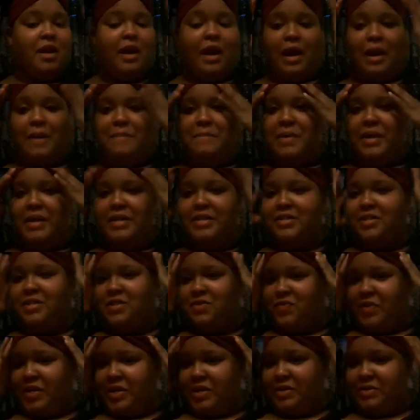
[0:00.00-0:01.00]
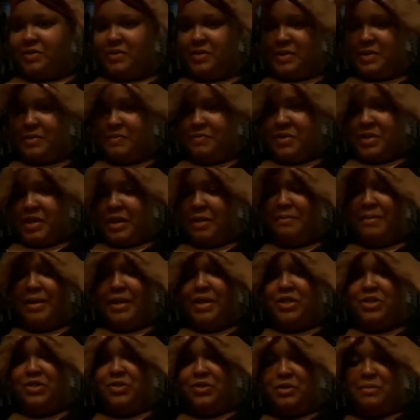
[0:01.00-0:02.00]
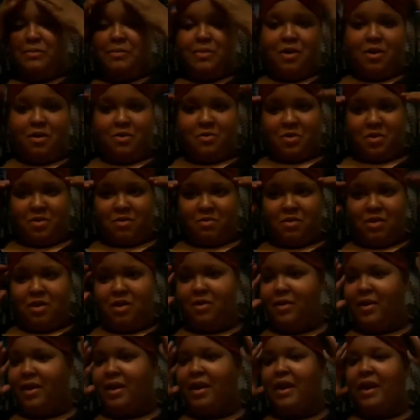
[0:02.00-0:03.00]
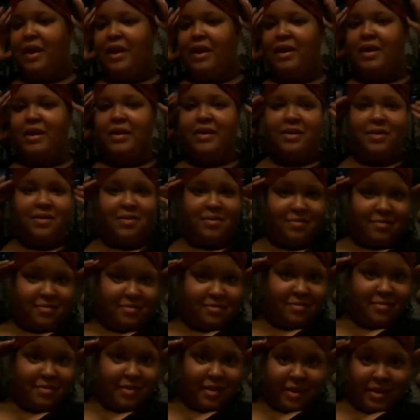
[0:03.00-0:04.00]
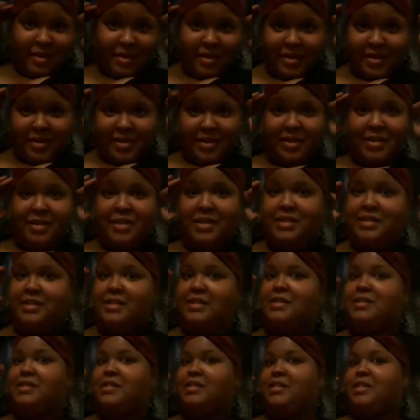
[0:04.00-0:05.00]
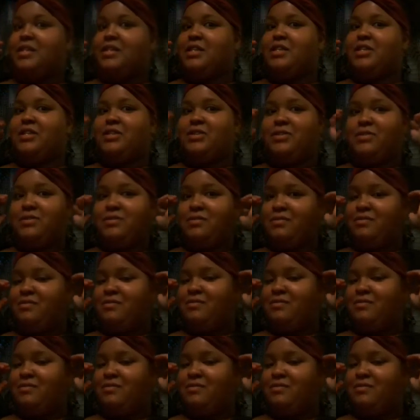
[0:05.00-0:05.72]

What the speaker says: I might just find something I might do tomorrow. Okay, this is cute.